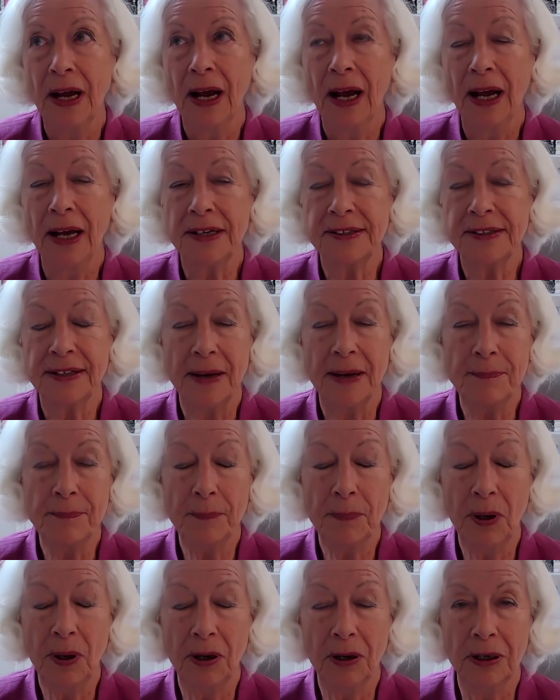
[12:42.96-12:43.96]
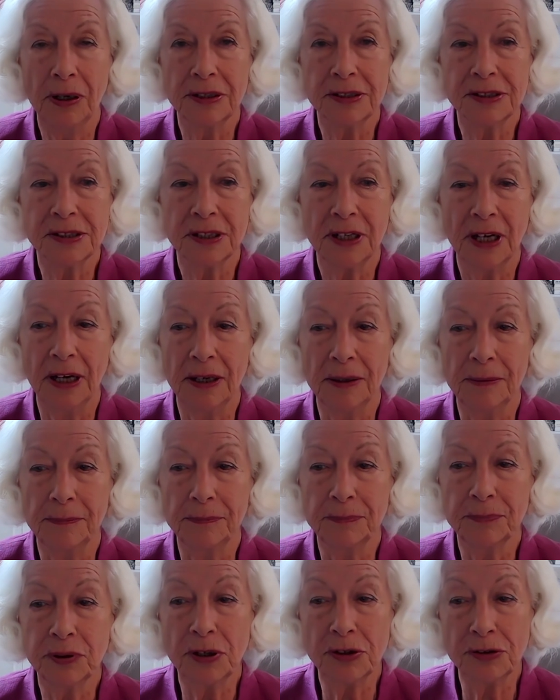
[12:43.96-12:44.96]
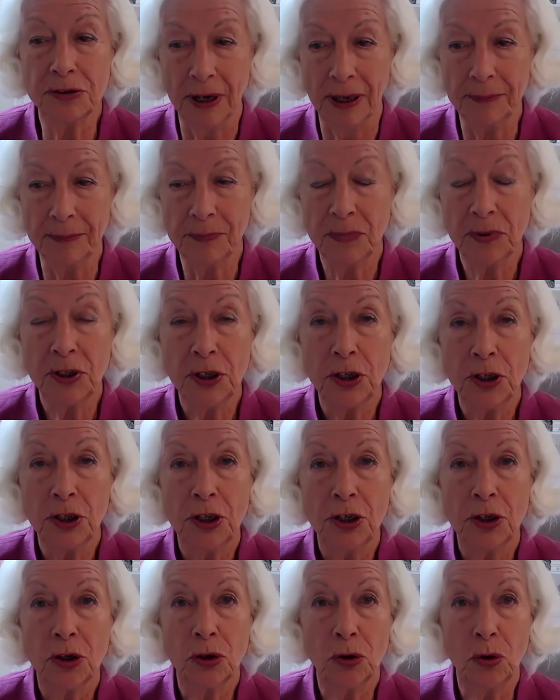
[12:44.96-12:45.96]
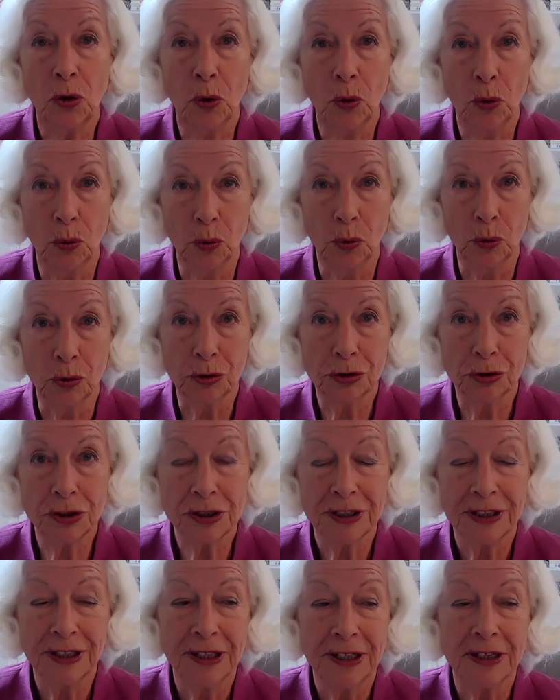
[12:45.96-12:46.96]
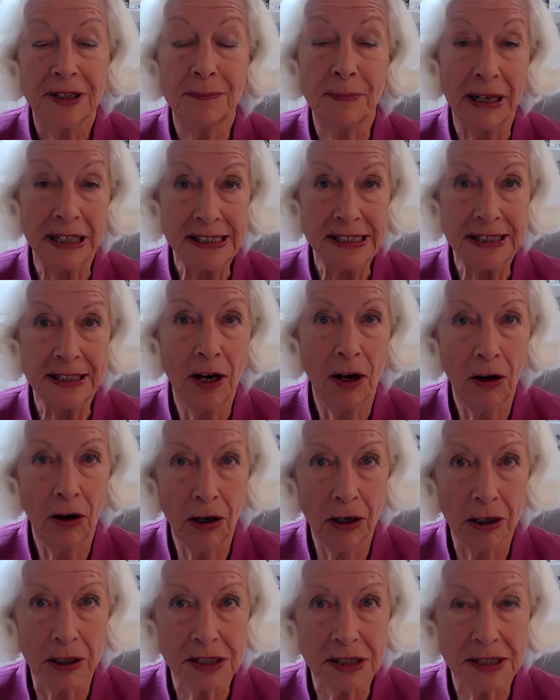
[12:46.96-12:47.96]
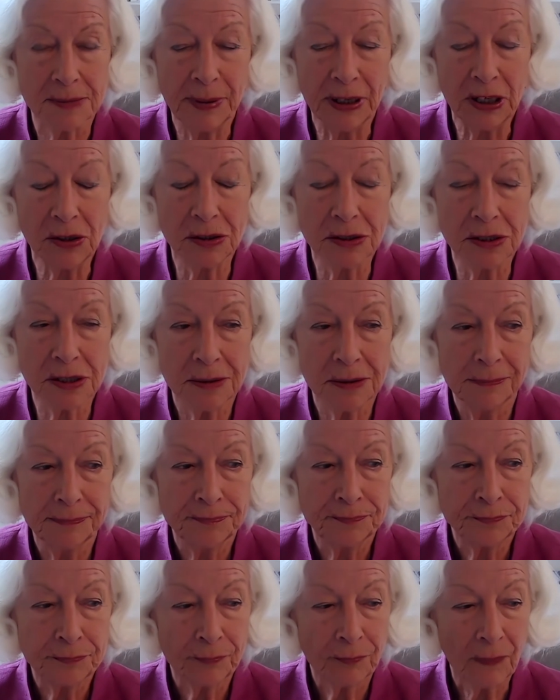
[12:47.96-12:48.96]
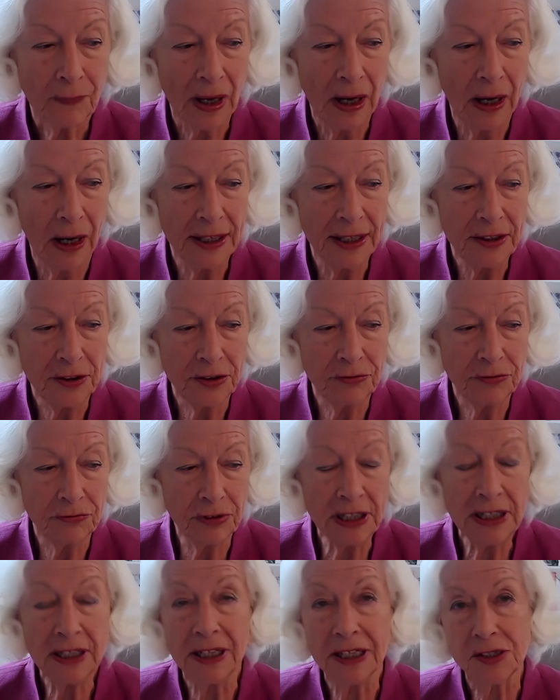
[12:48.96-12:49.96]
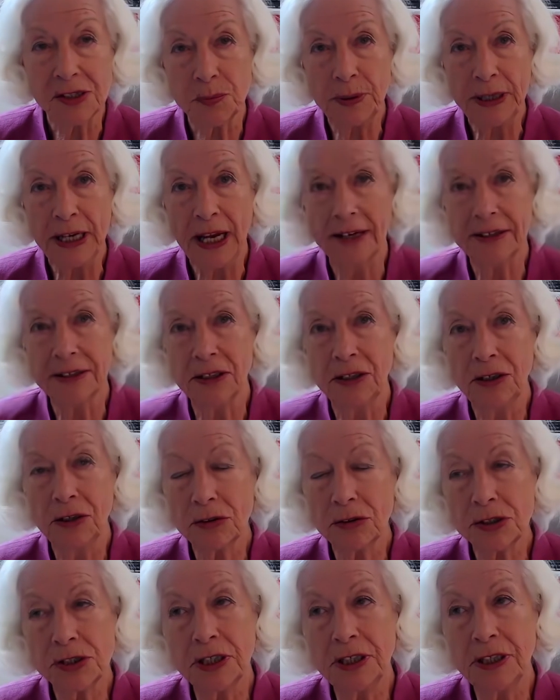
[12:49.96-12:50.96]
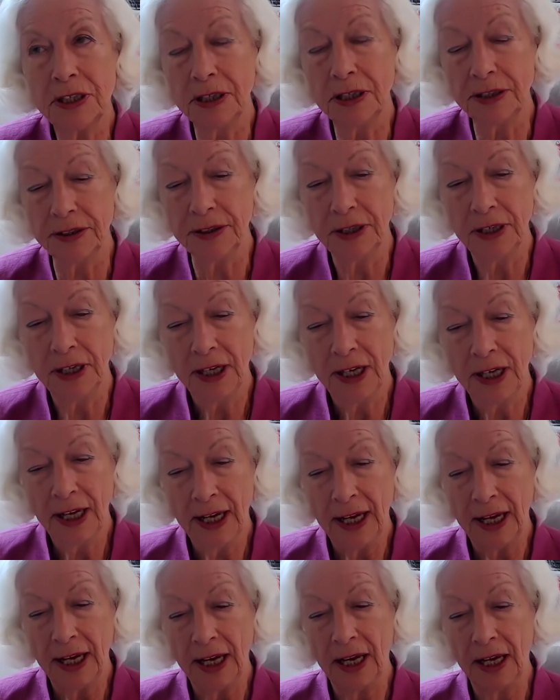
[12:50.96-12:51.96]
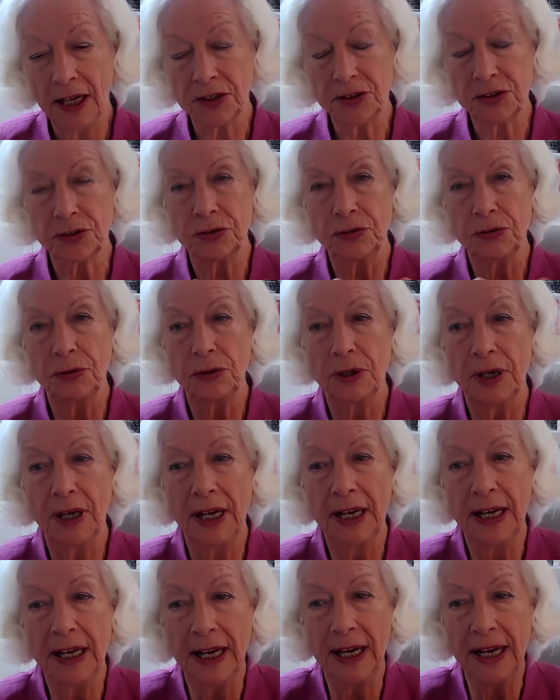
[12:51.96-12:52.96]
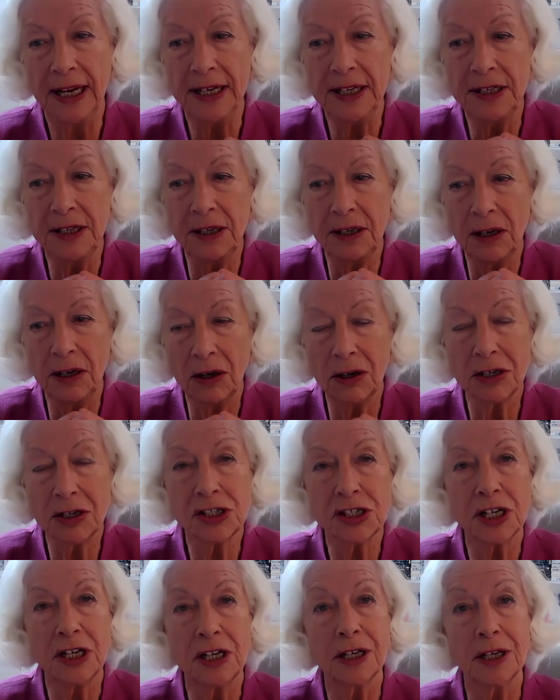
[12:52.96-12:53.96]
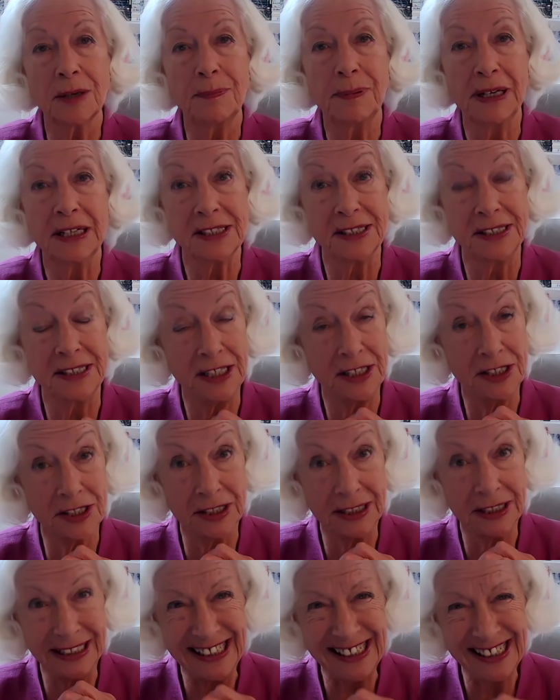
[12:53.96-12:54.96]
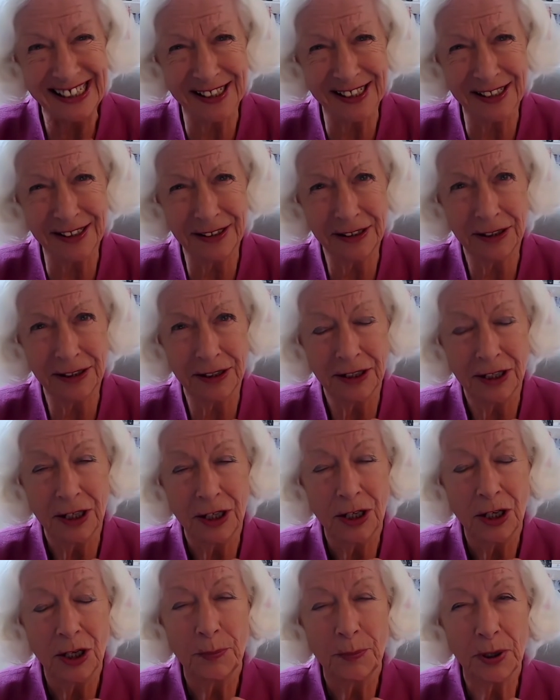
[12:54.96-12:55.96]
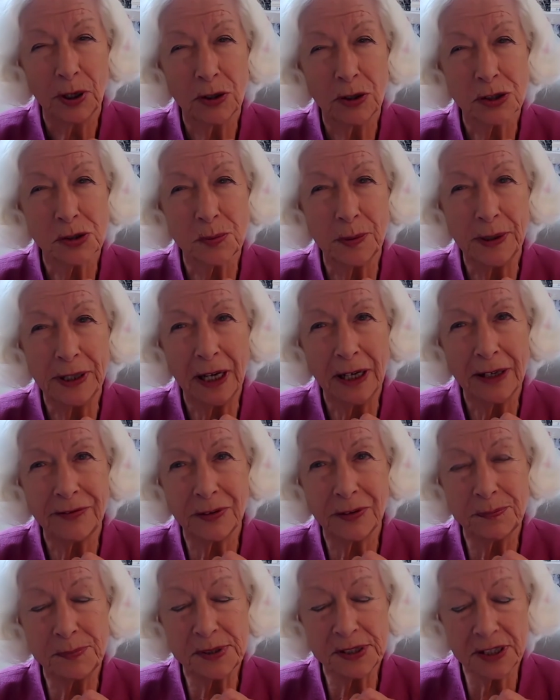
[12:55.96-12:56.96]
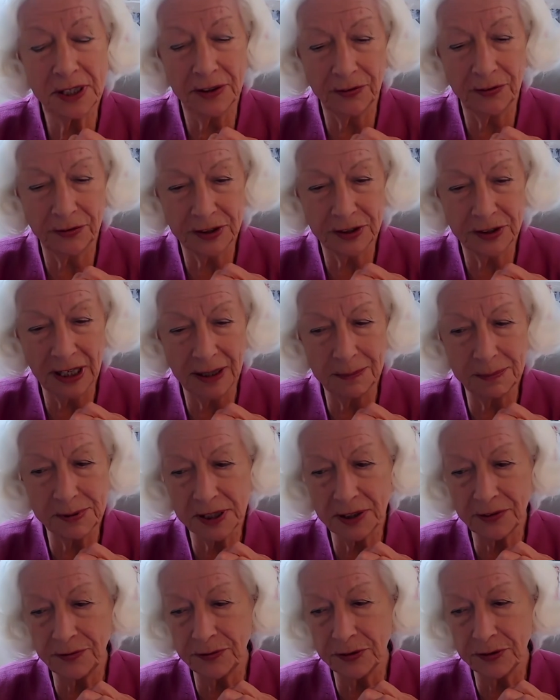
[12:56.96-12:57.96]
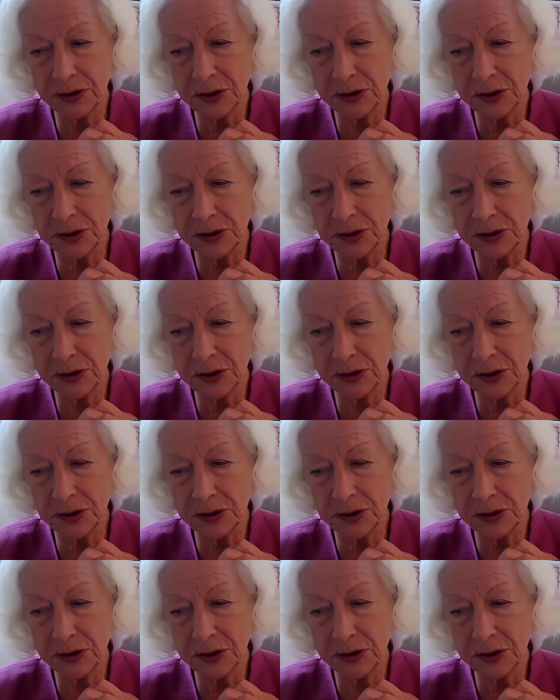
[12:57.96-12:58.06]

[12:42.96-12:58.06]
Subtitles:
a 10-part program called The Mighty Heart, because I realized we had a lot to learn to enlarge our capacity to listen. Because when I observed for